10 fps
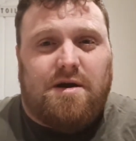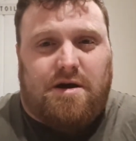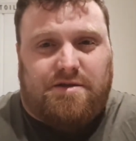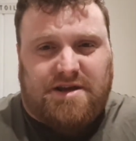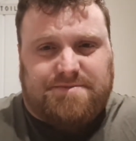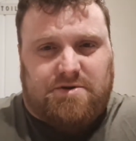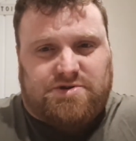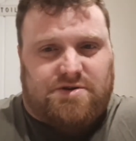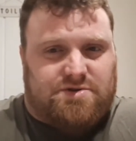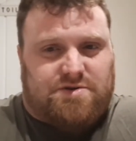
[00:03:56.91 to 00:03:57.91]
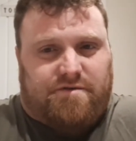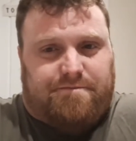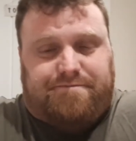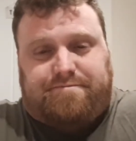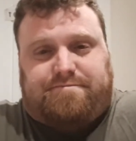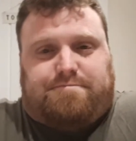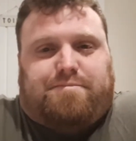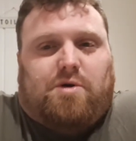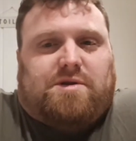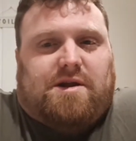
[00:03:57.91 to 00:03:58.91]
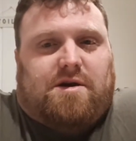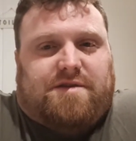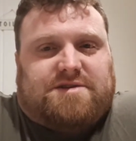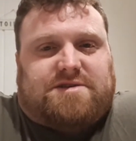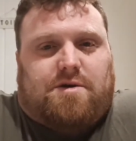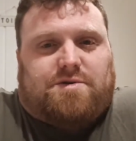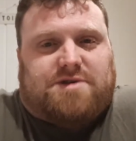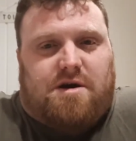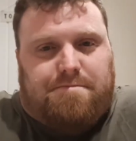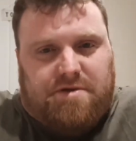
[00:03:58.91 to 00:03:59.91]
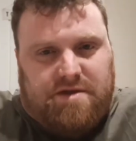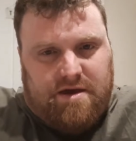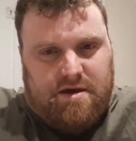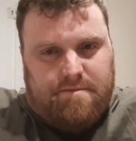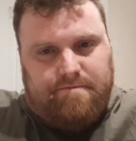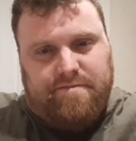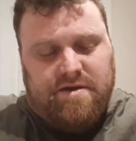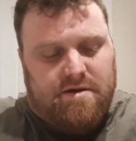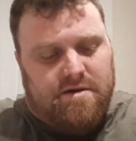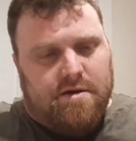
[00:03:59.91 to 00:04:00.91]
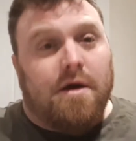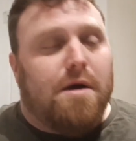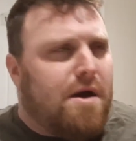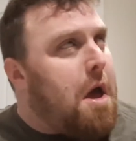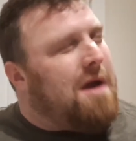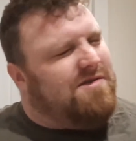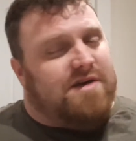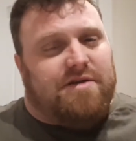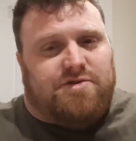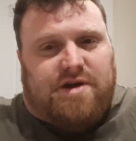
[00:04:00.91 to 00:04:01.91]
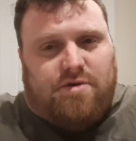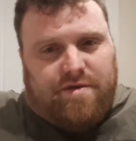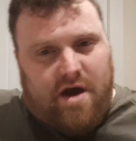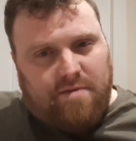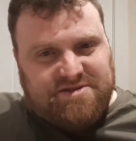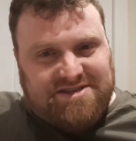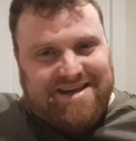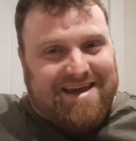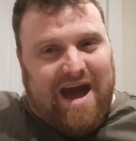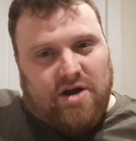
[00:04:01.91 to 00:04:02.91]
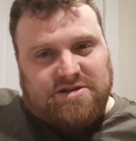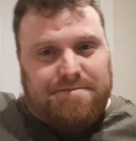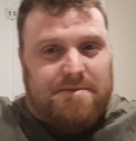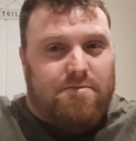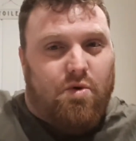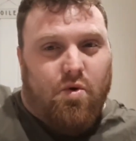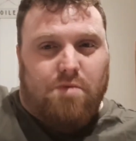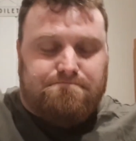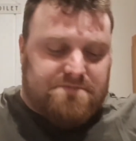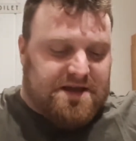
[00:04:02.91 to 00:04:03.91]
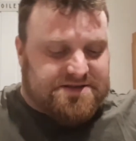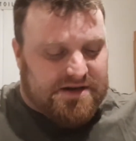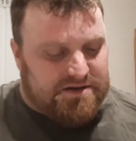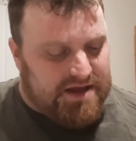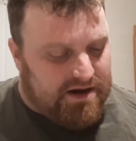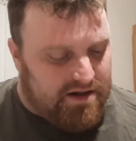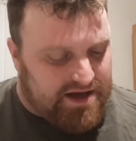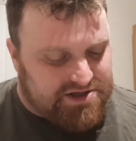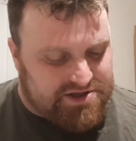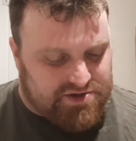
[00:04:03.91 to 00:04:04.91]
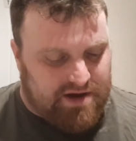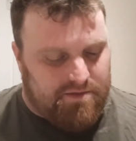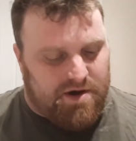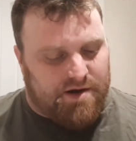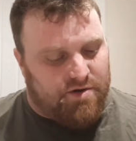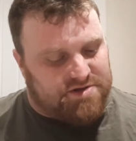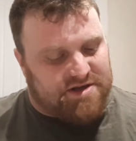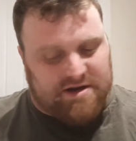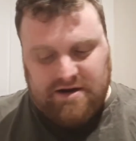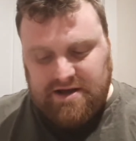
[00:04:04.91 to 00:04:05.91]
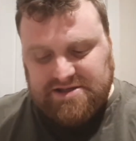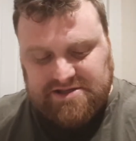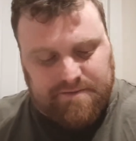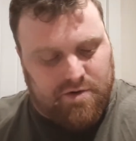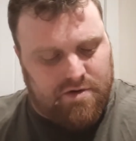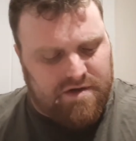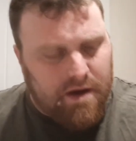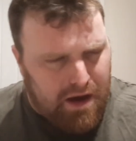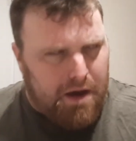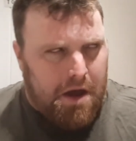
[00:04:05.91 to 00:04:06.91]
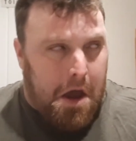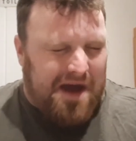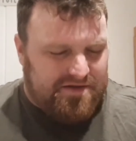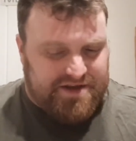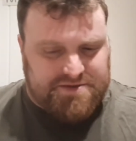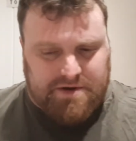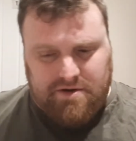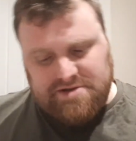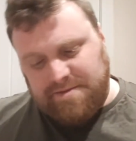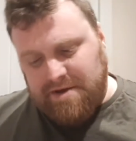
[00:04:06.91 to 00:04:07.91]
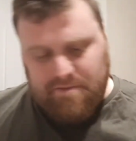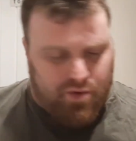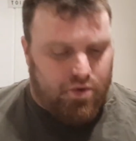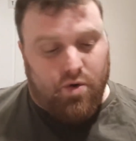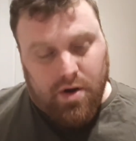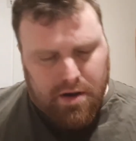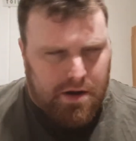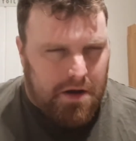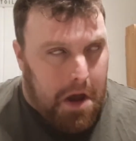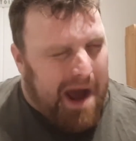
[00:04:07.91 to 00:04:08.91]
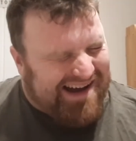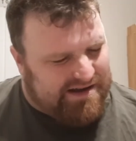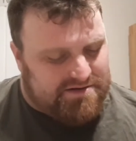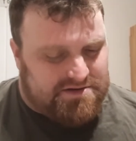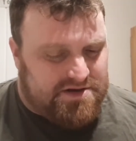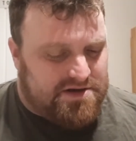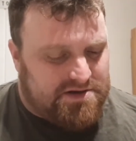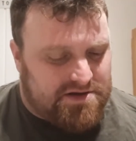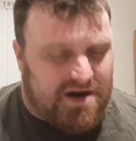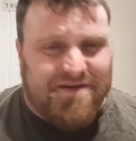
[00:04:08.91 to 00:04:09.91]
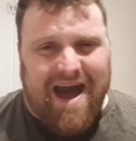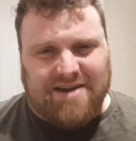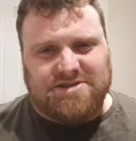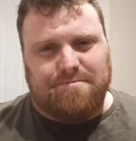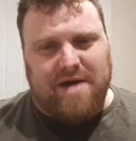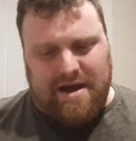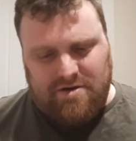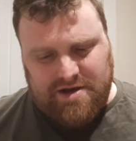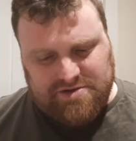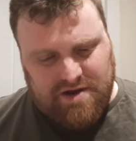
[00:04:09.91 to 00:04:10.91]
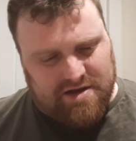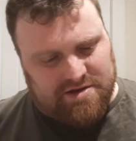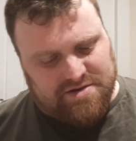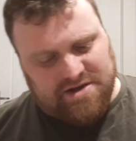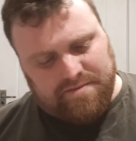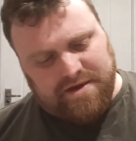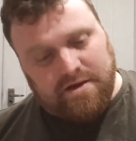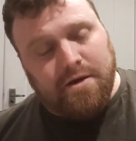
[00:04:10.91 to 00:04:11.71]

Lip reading: The easy to build Dreadnought's kind of bulky like this, they always are, but other Dreadnought, the arms stick out a bit more. It's a little less streamlined, looks a little less smooth. This one looks a bit more kind of action-packed, like it's ready to do something.